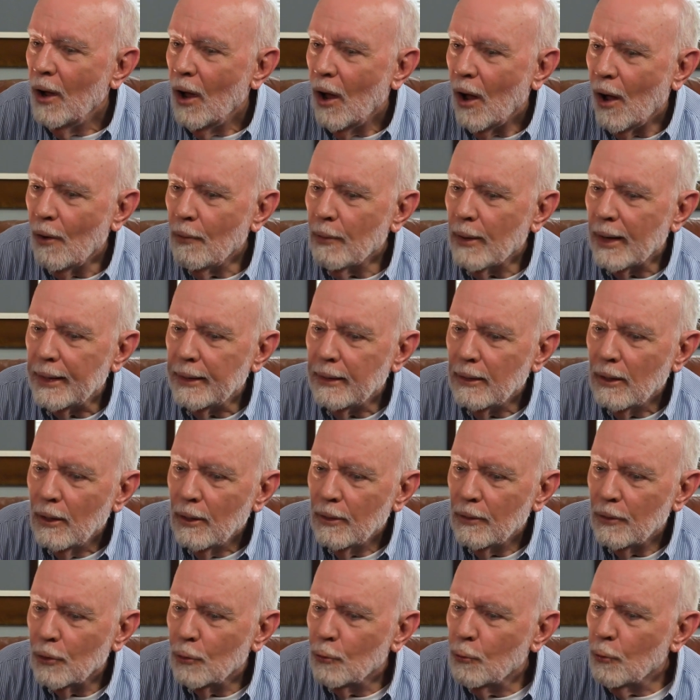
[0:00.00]
All right.
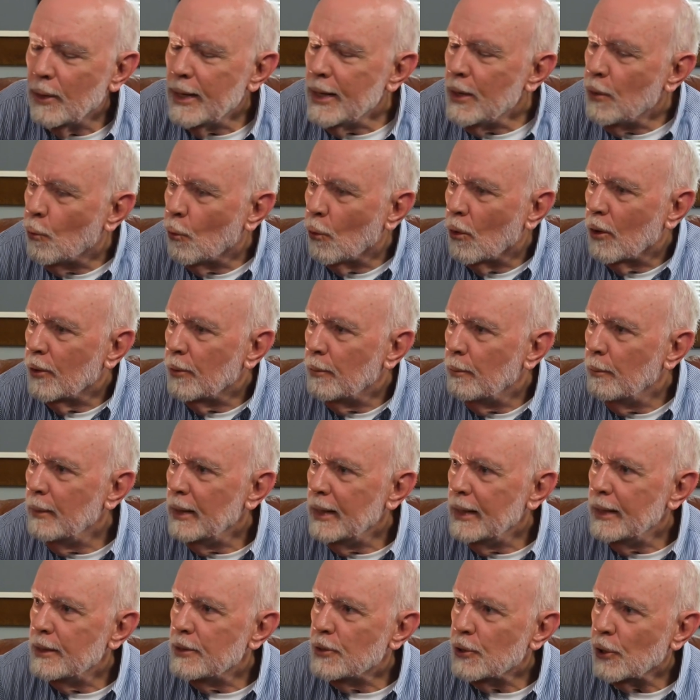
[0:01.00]
The Greek word
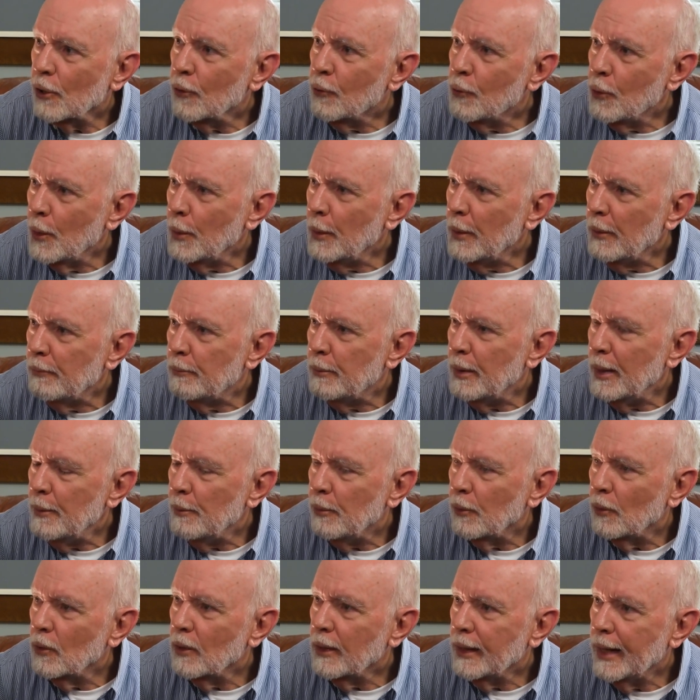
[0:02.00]
means a group of
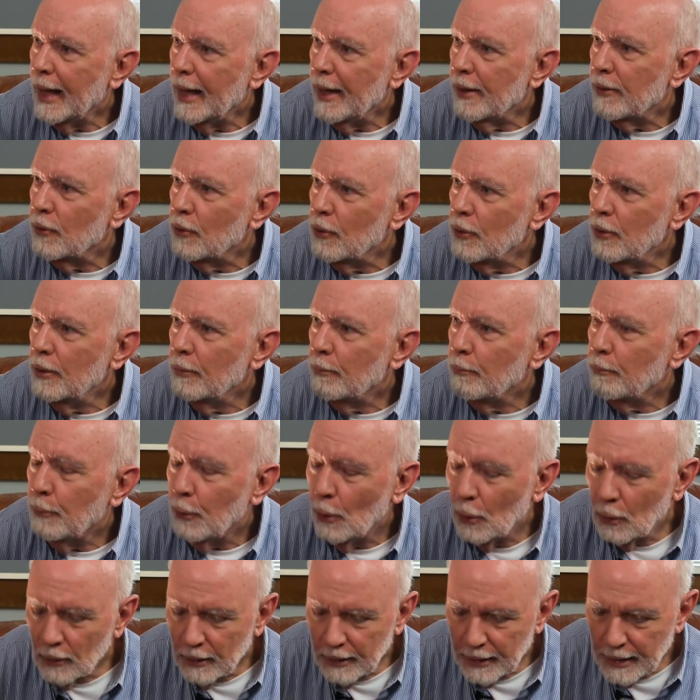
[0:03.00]
people gathered,
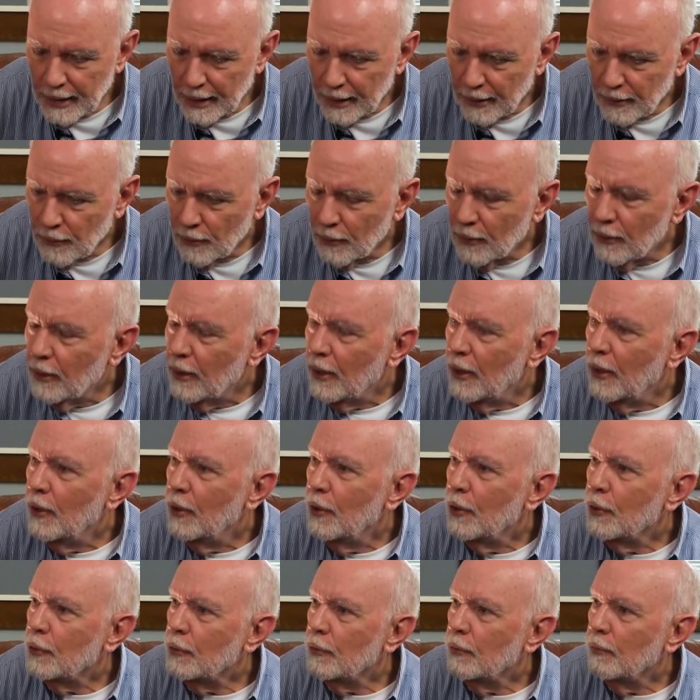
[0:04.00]
pulled together
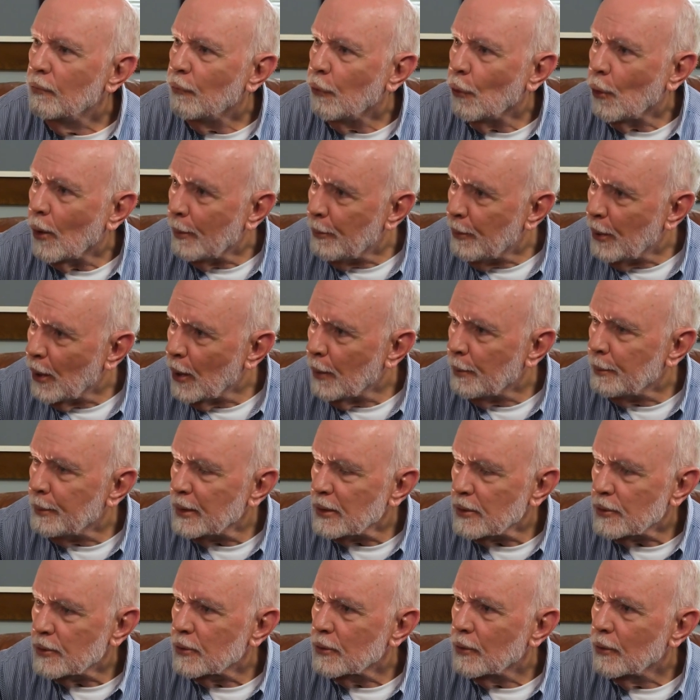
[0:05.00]
for a
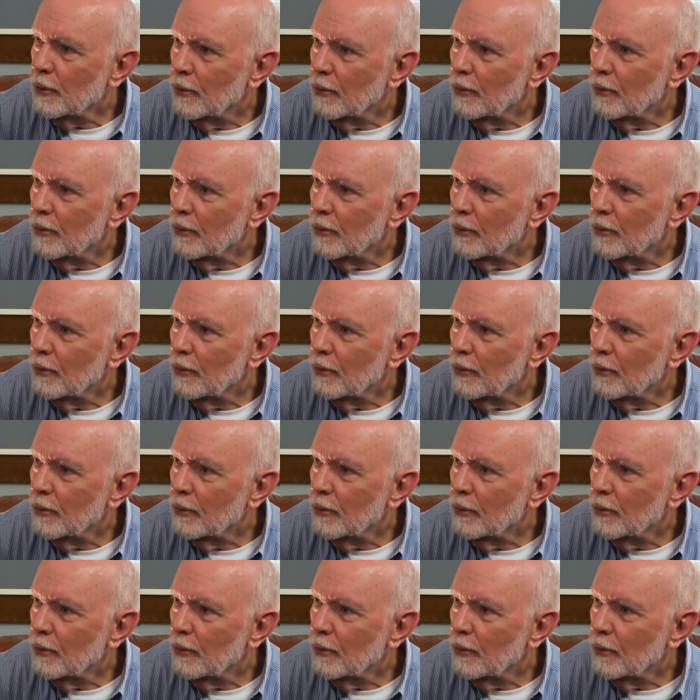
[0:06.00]
purpose.